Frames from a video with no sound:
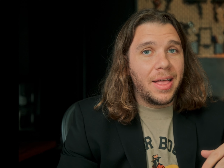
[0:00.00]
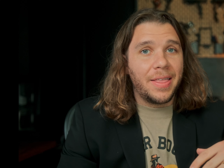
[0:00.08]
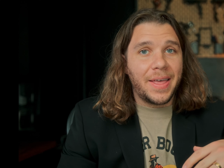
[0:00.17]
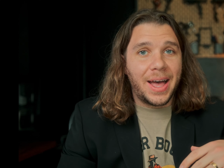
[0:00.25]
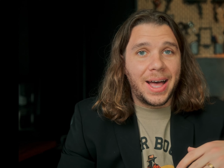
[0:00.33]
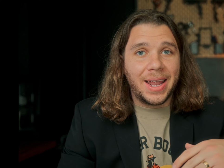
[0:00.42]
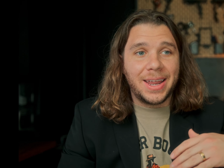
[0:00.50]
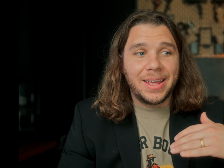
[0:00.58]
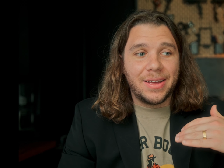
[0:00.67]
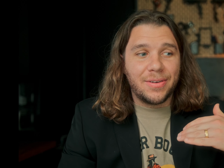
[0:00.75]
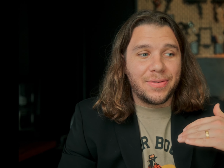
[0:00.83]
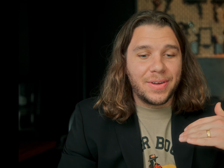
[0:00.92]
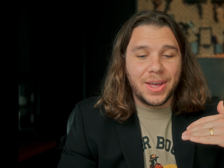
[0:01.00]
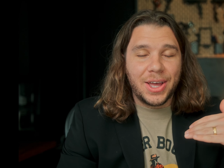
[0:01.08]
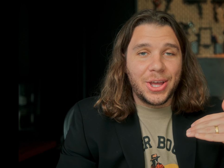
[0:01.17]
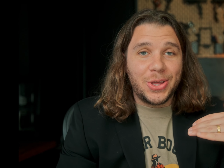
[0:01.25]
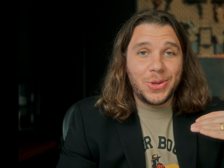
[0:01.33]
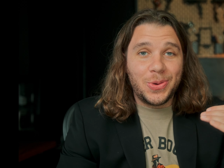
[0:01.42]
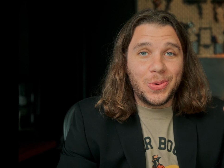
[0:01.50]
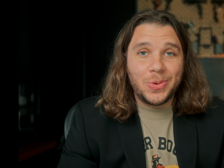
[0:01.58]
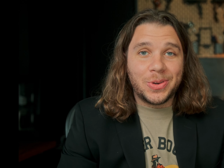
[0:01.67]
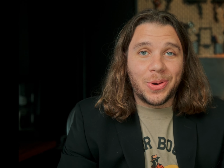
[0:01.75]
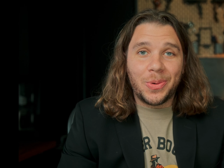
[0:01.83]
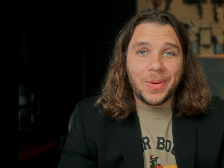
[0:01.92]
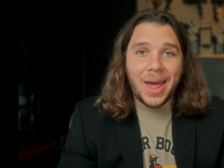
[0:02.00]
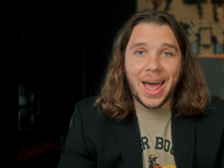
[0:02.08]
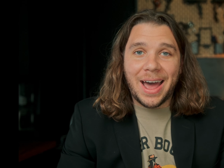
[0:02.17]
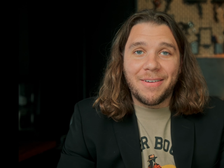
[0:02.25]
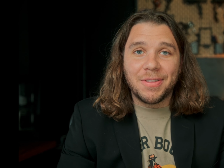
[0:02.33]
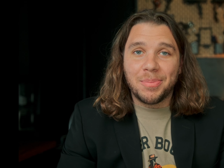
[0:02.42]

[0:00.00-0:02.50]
that if you don't have